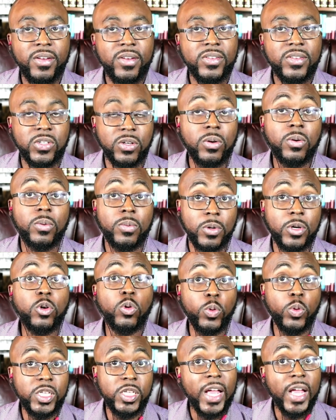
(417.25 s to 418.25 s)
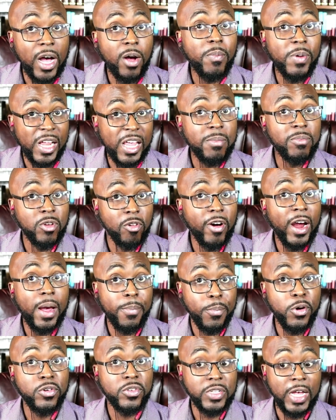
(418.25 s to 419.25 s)
So could we now blame the
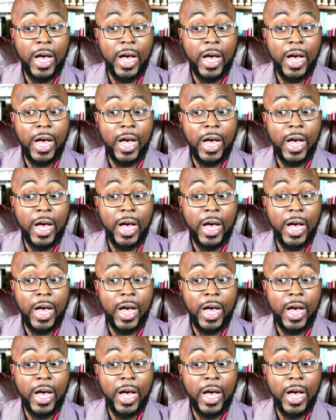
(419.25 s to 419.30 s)
rappers?